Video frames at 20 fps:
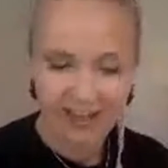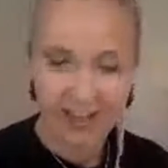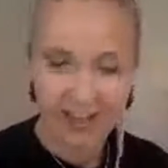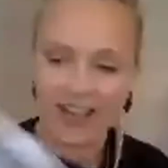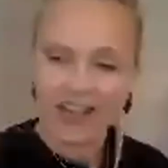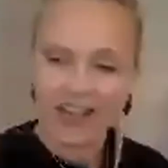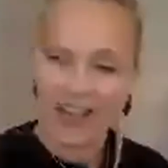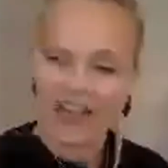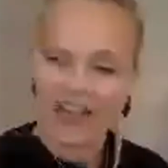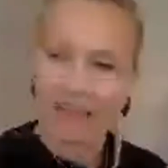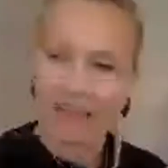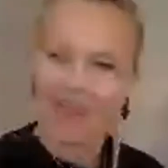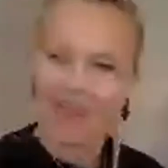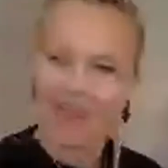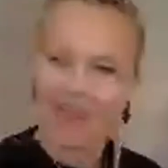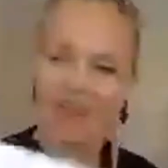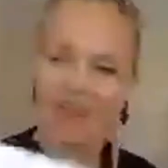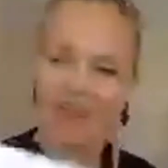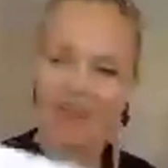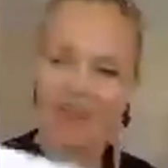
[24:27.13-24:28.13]
And
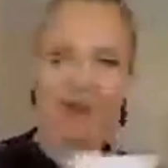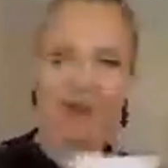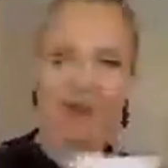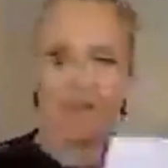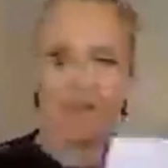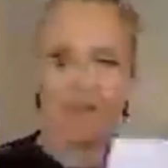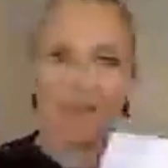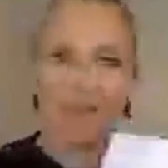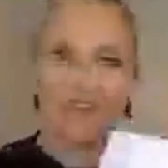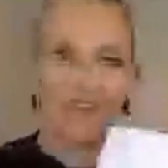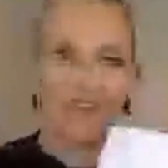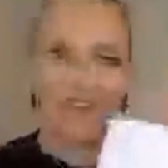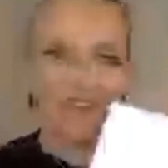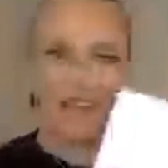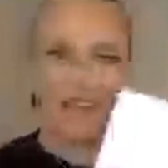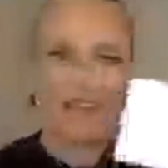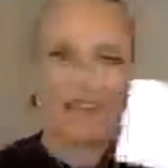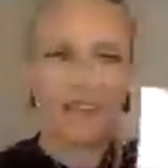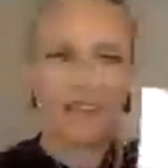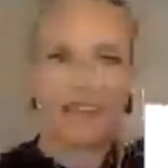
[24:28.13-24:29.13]
here we go. So
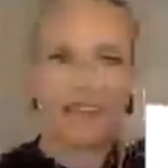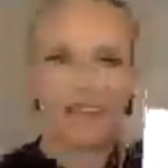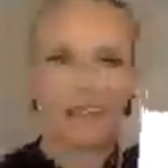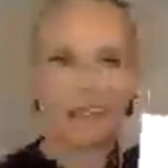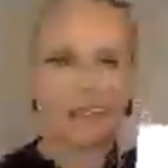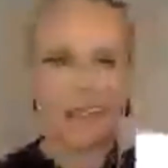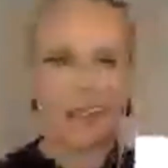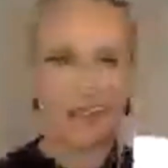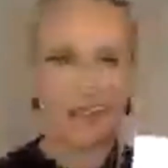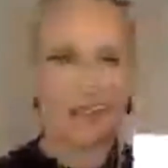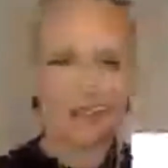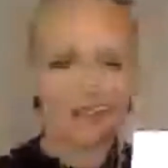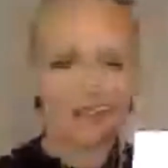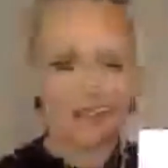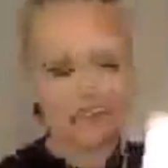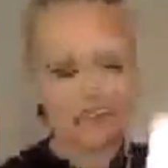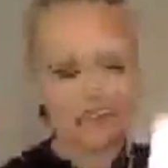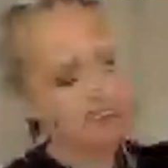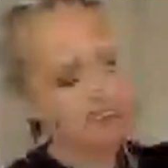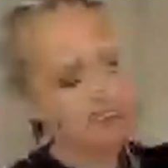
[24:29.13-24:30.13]
this
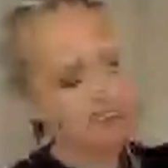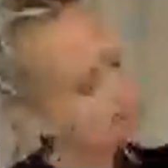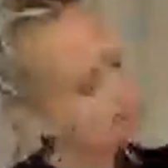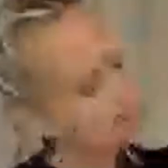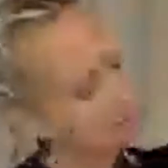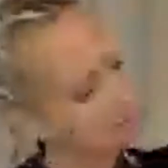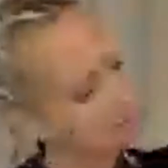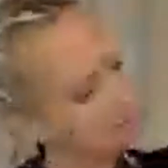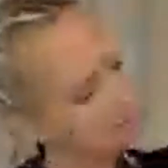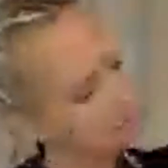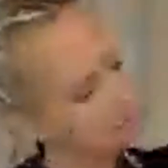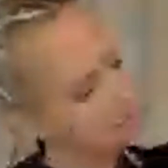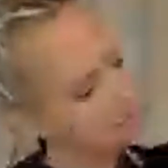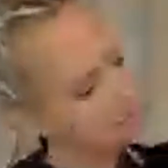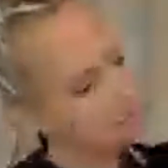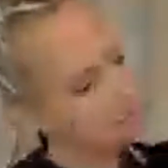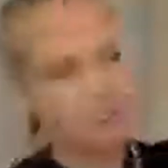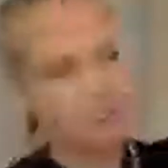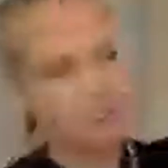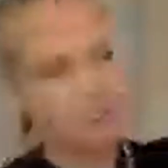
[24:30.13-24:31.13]
is
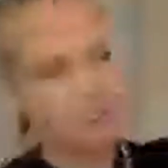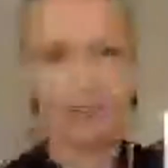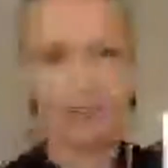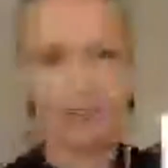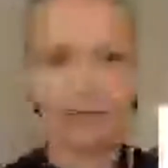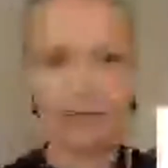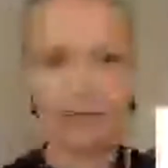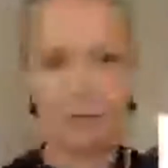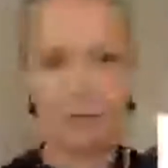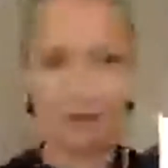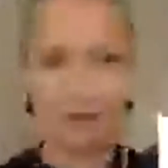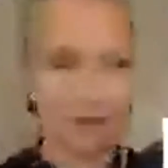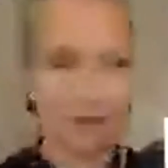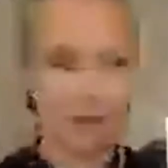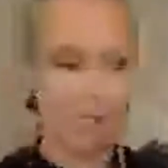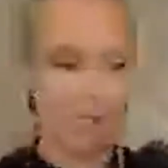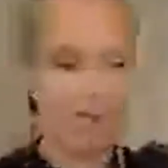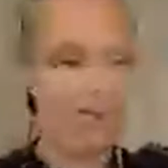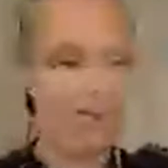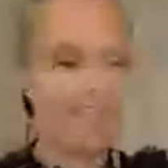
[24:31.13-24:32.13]
for the
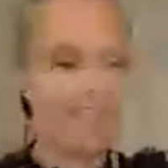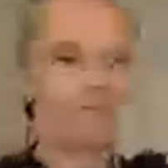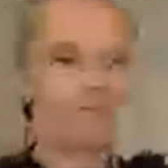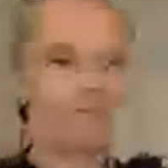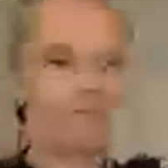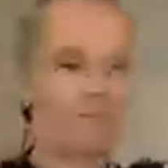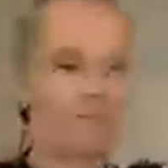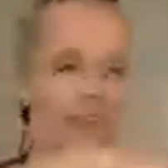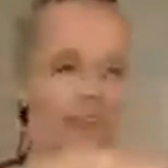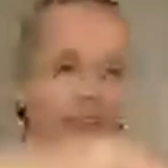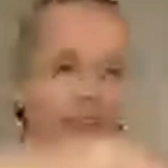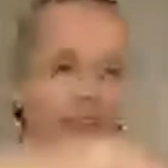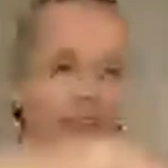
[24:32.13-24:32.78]
mermaid. And